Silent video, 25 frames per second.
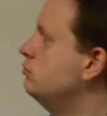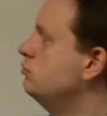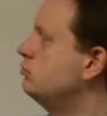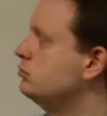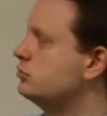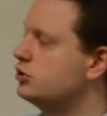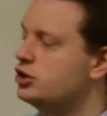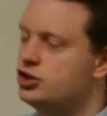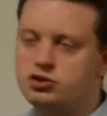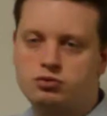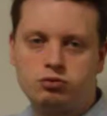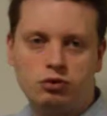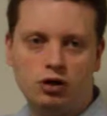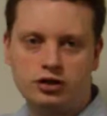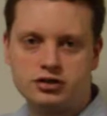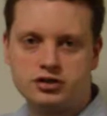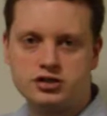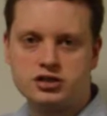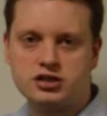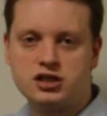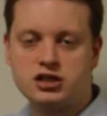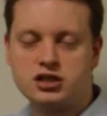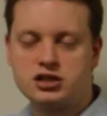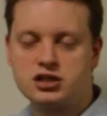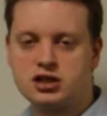this Wald
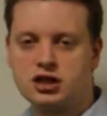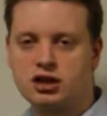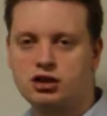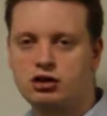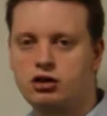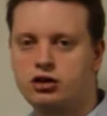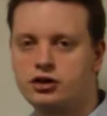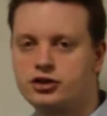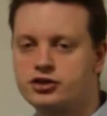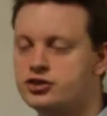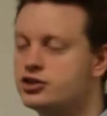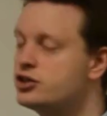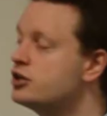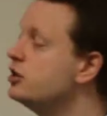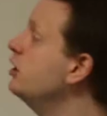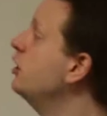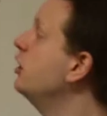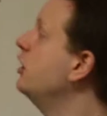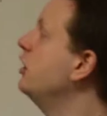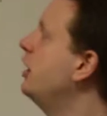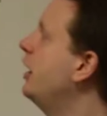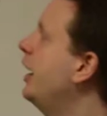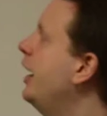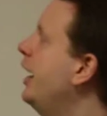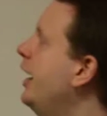statistic looks
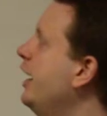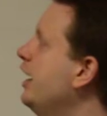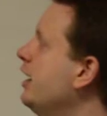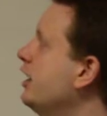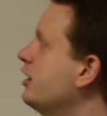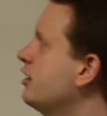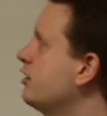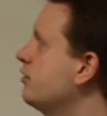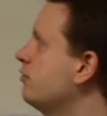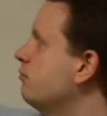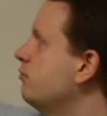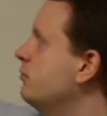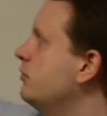and